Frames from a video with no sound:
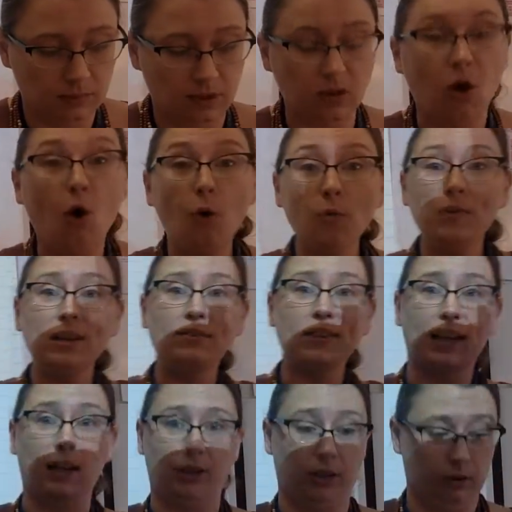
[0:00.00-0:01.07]
The only
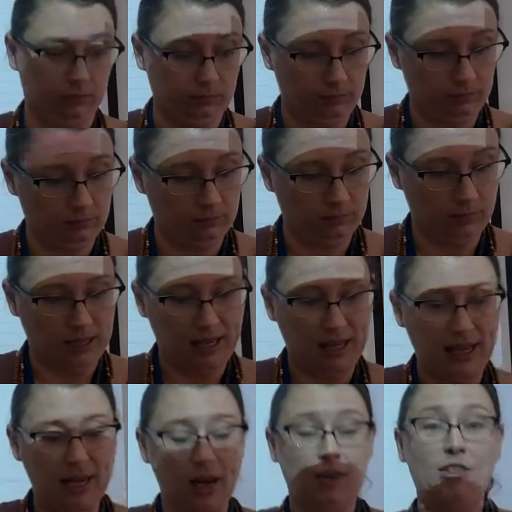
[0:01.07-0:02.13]
value
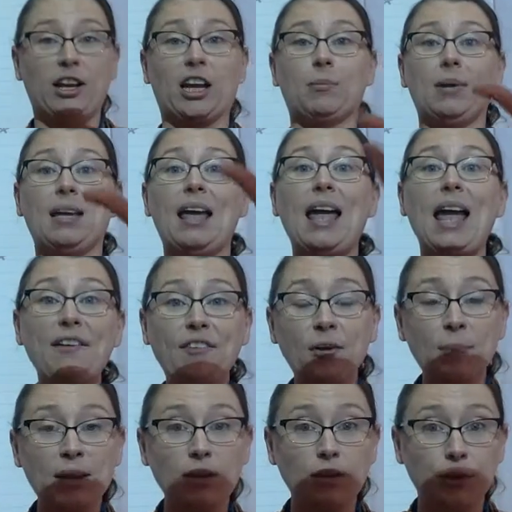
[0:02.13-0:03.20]
that could
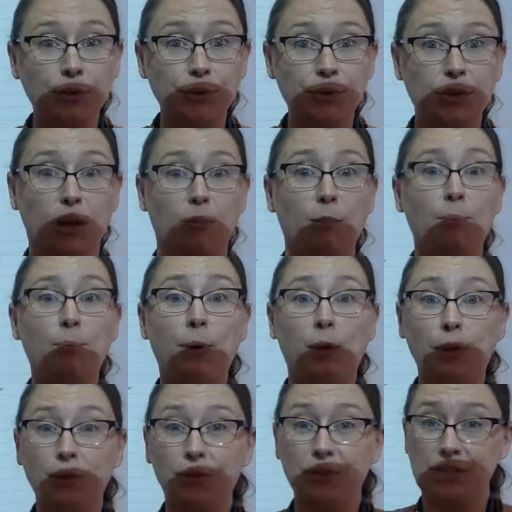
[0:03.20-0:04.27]
ever be used on
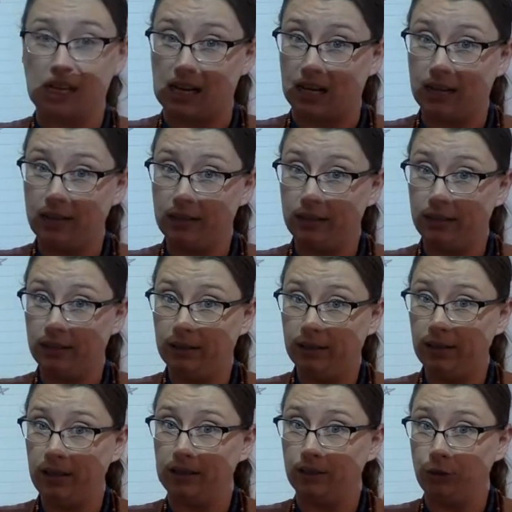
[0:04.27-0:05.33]
both sides
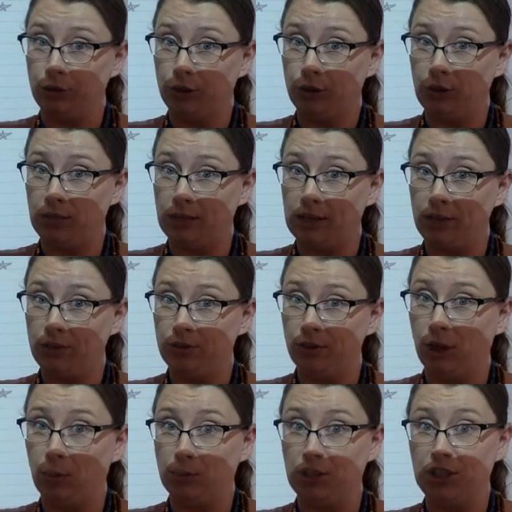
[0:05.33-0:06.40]
in a
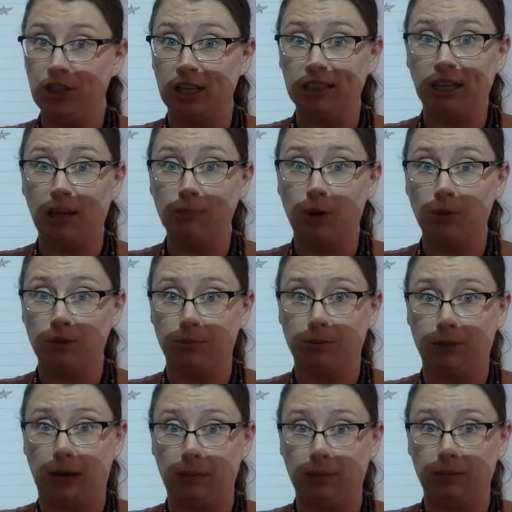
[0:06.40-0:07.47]
two-dimensional projectile motion
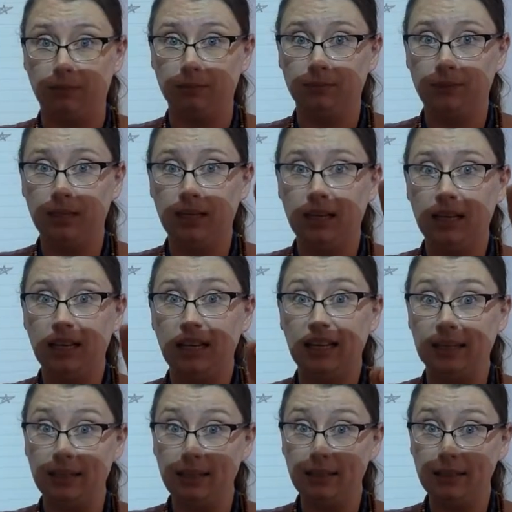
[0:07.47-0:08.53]
problem
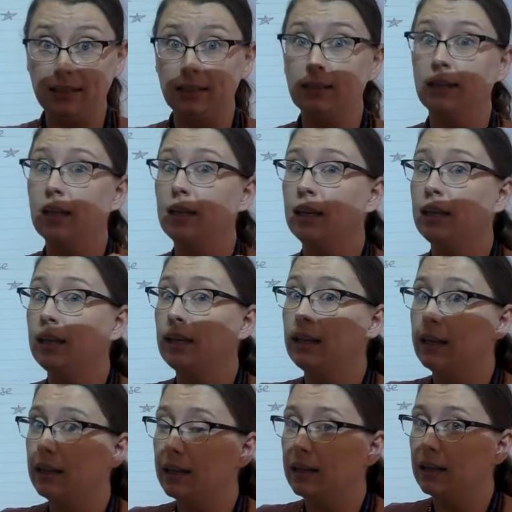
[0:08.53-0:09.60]
is,
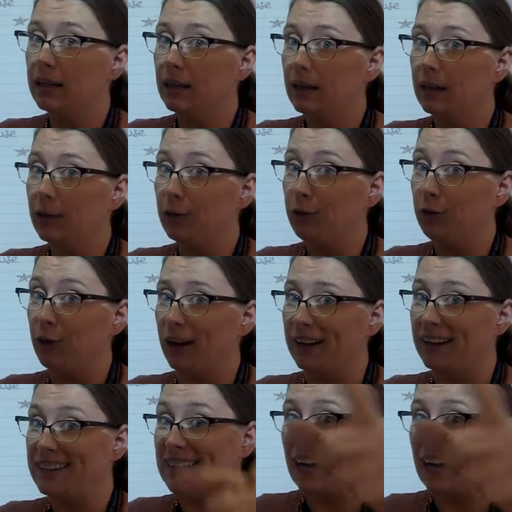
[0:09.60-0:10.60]
you got it,